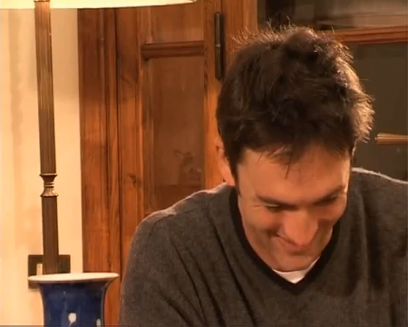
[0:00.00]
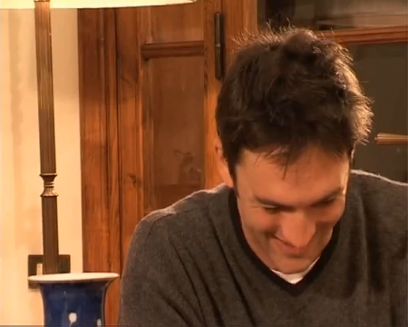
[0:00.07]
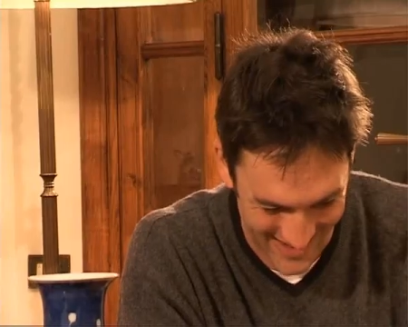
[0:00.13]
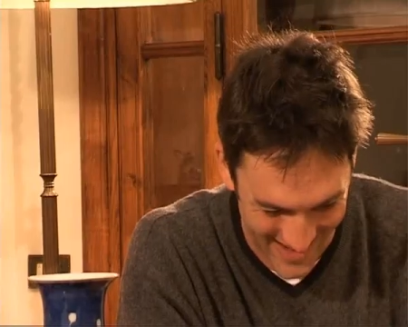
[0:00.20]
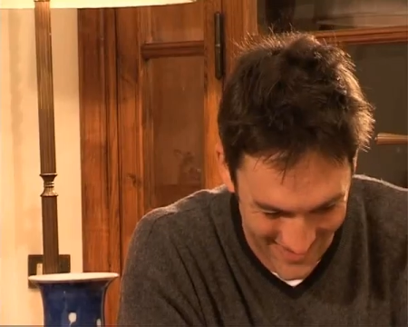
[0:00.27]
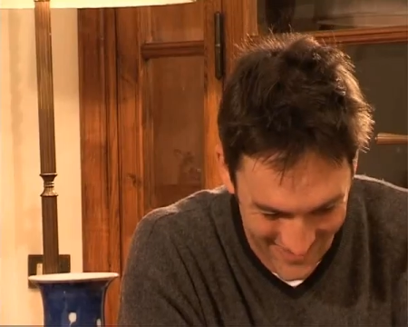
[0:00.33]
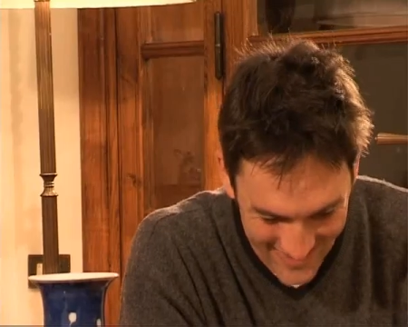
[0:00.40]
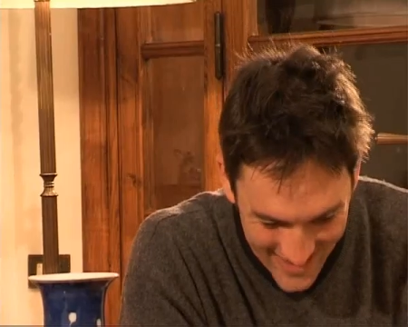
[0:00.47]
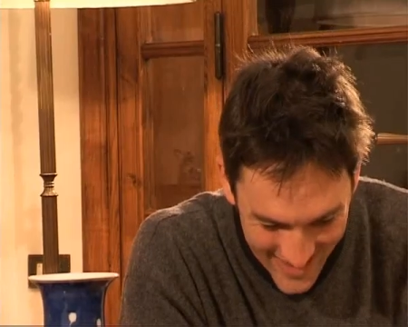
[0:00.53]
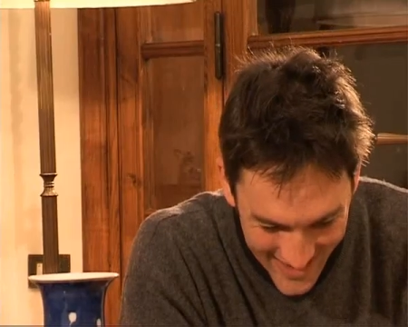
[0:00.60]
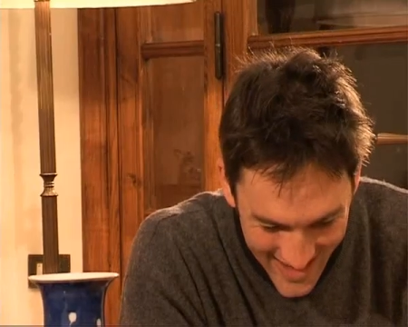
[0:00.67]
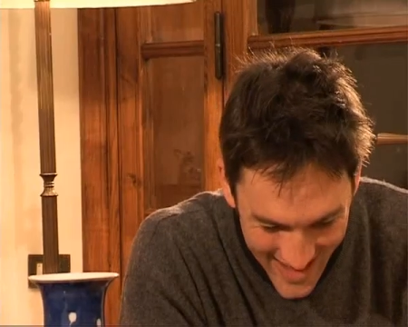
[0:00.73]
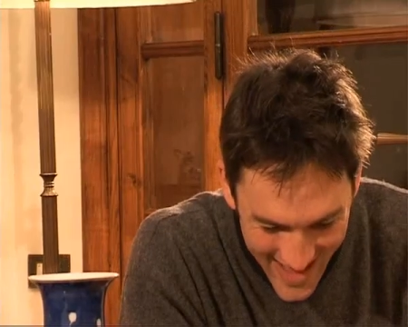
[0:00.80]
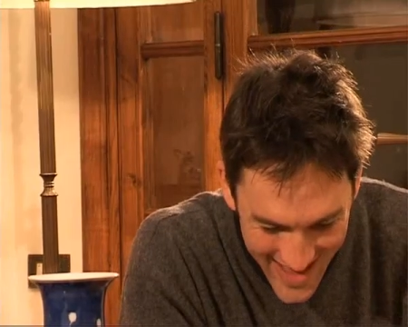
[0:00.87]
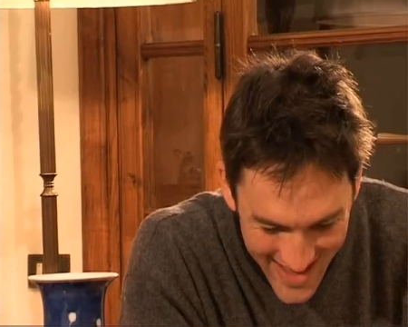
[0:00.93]
okay,
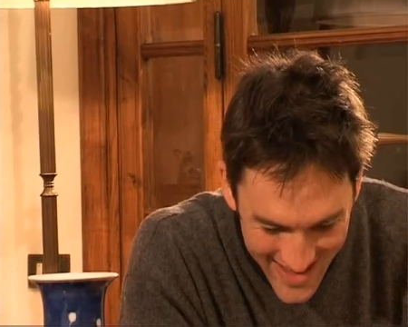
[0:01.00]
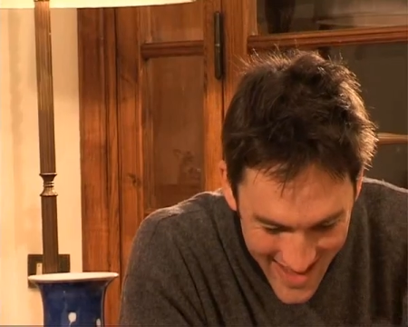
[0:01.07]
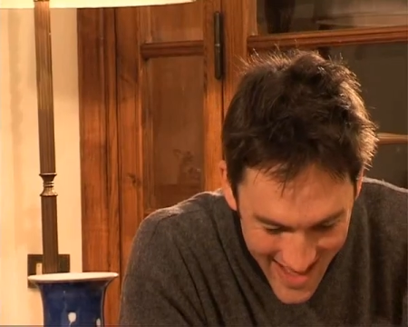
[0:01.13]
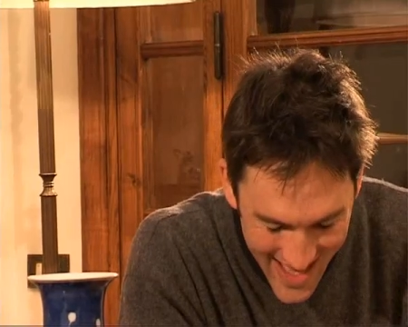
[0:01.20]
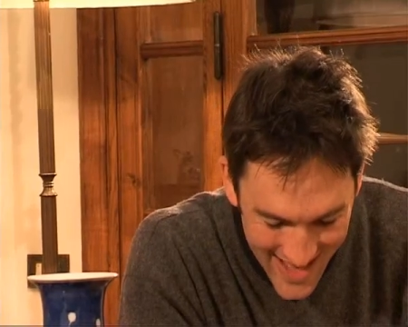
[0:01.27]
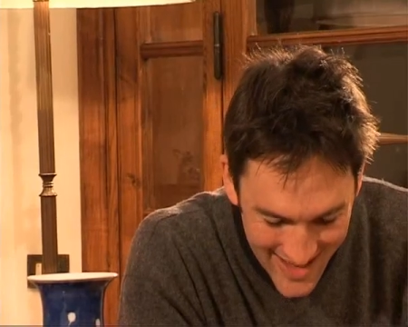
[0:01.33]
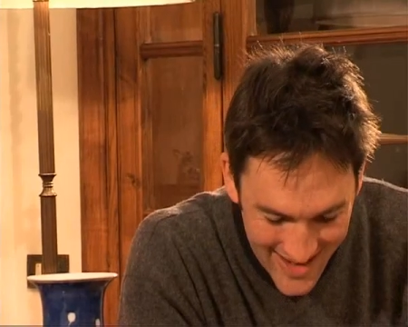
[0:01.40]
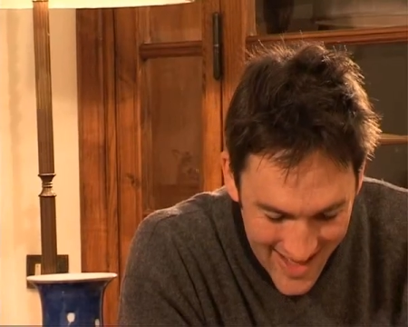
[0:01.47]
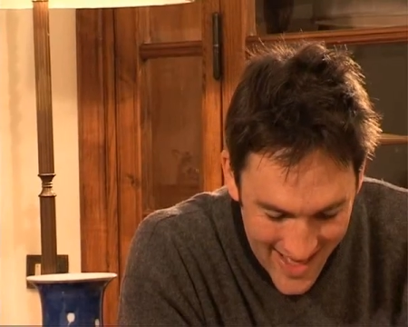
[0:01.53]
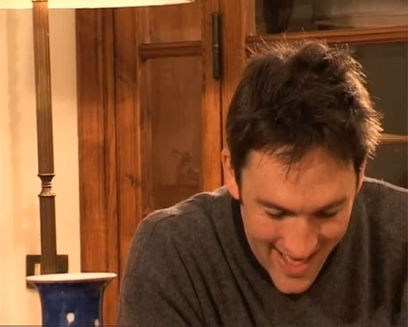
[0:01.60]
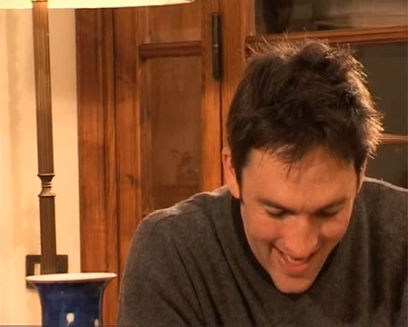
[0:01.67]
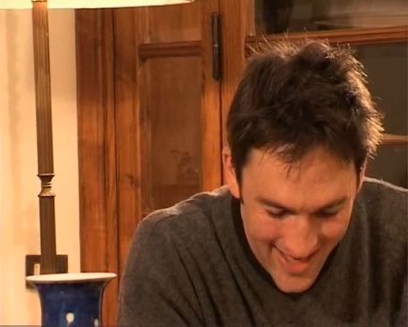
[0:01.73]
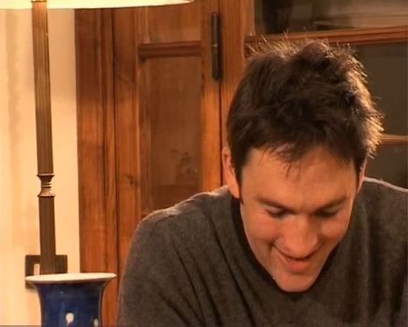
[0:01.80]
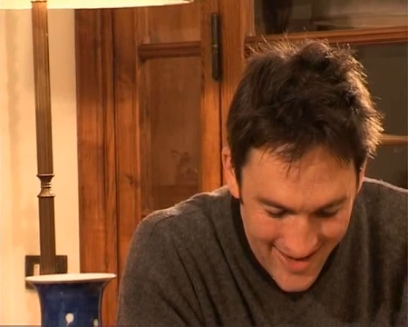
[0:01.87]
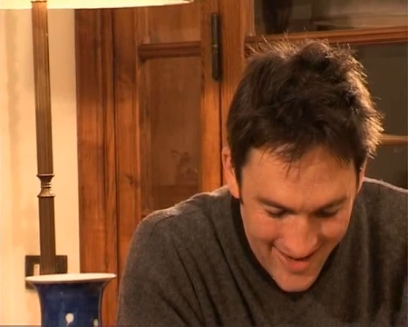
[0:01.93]
okay. A N
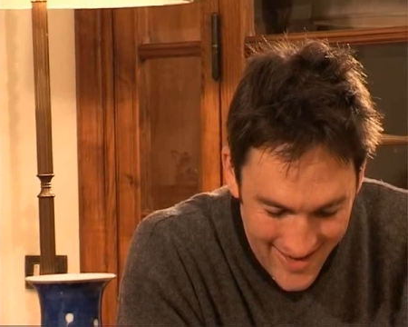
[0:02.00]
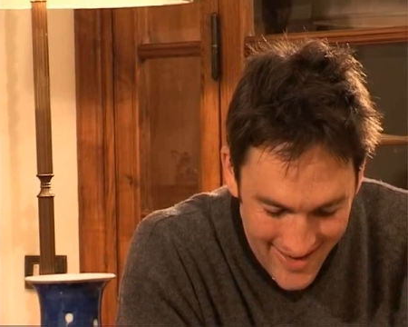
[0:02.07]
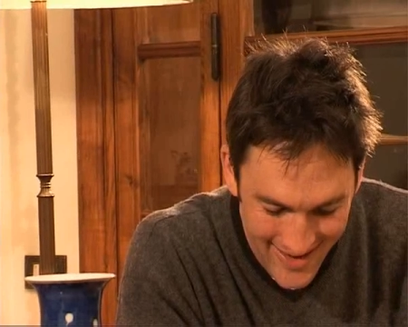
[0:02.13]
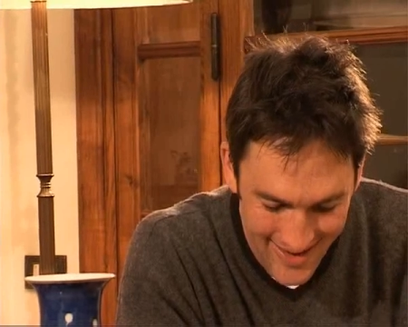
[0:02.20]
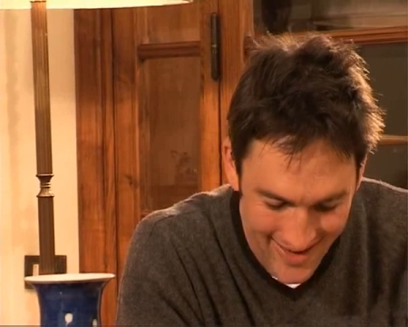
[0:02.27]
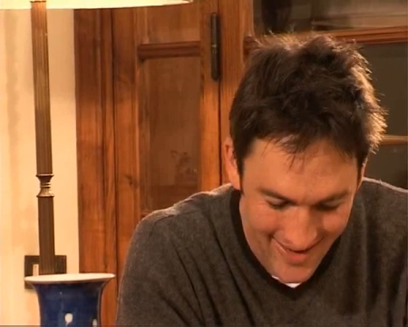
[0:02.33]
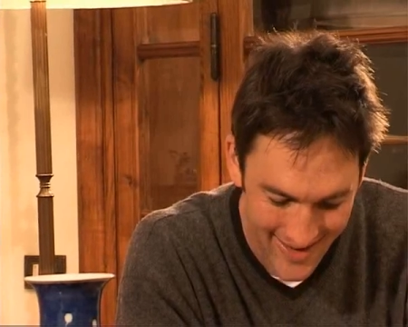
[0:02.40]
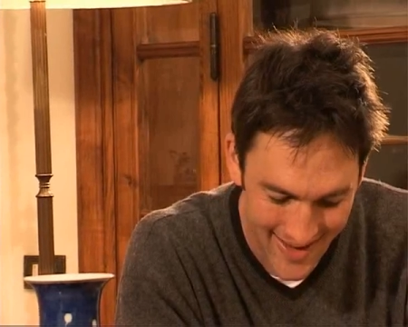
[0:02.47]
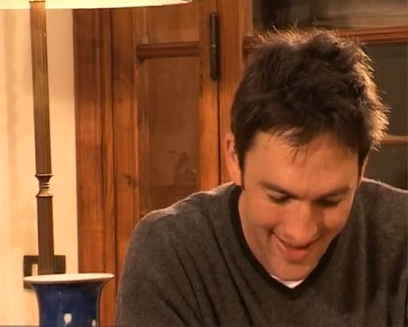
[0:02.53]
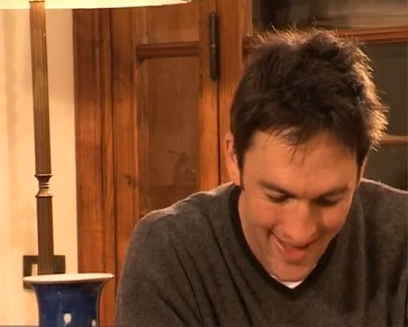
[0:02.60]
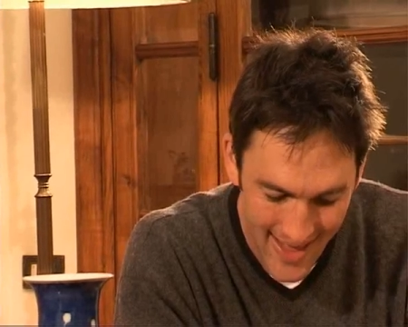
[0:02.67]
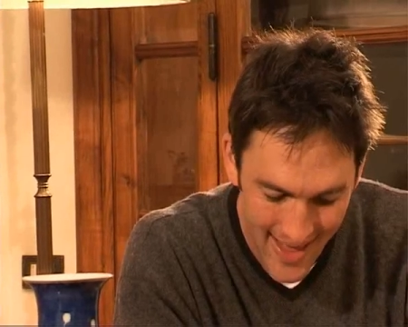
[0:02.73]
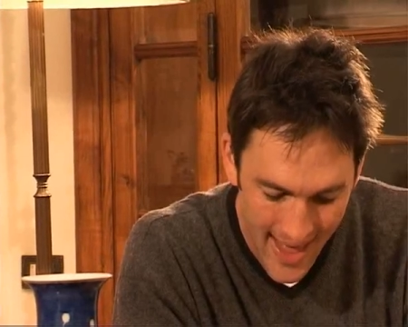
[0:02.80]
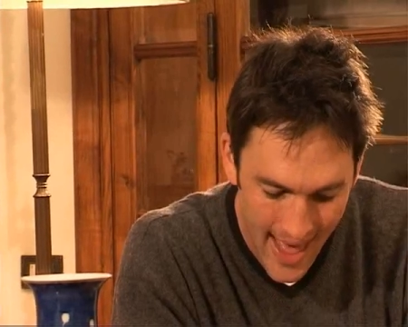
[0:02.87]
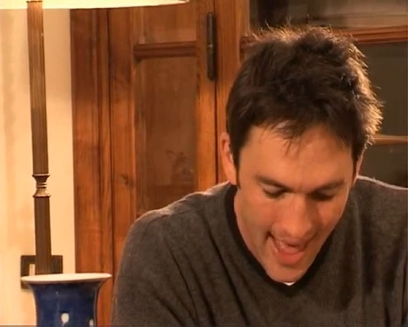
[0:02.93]
N E.
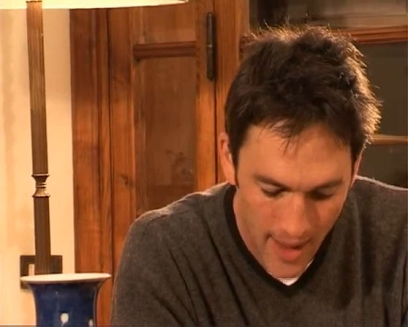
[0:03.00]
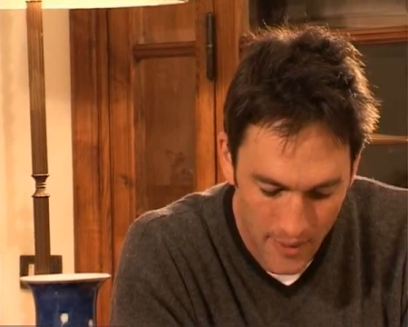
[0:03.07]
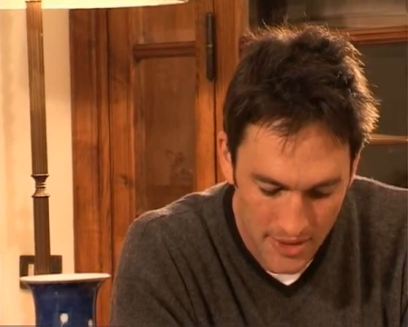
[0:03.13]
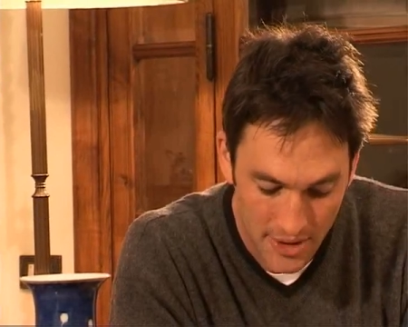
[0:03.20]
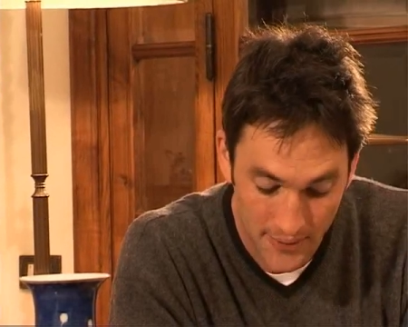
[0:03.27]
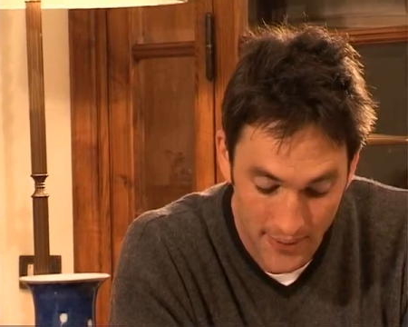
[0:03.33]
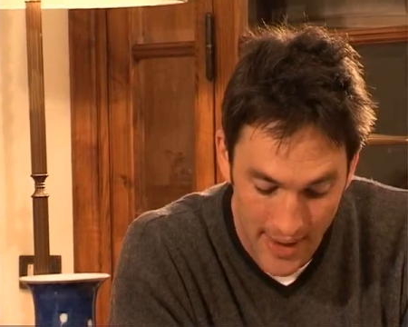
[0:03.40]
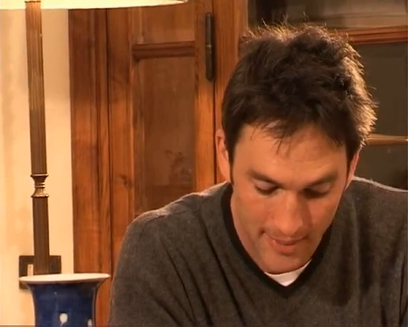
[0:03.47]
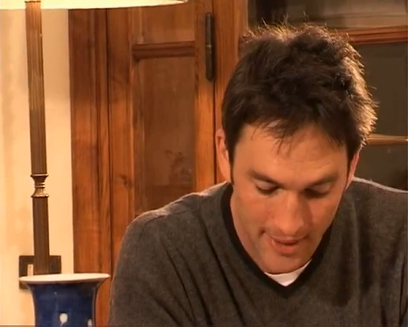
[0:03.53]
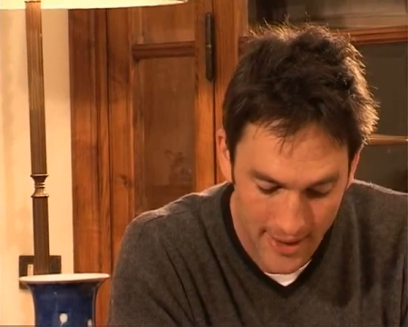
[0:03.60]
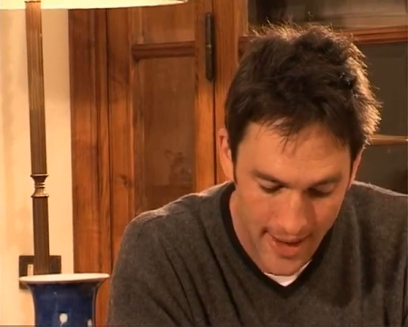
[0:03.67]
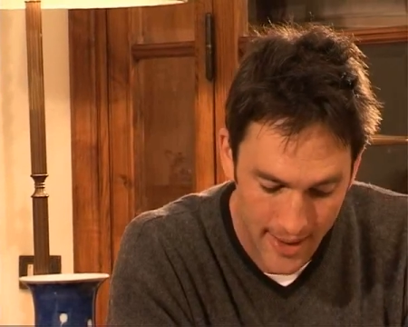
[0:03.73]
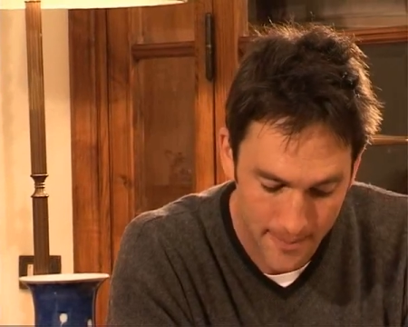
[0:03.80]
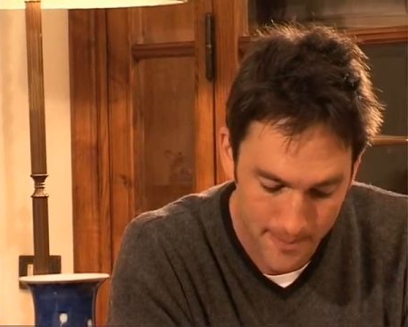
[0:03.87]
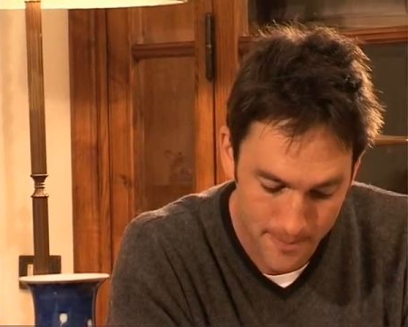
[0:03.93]
And what's your family
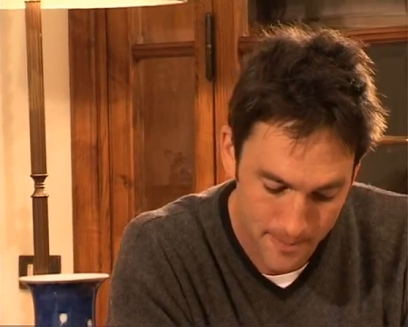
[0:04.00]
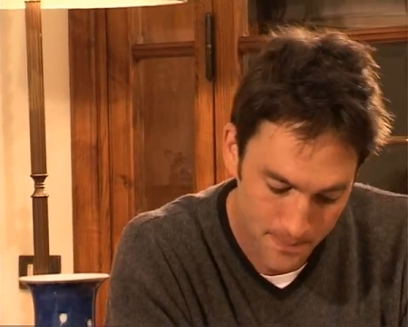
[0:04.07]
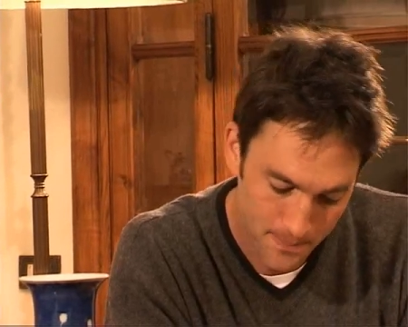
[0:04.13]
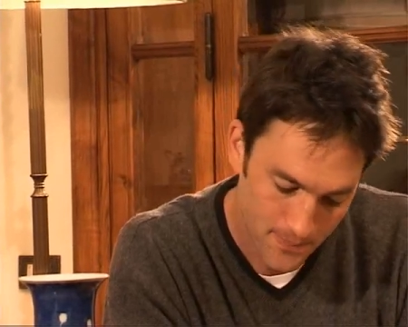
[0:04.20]
name?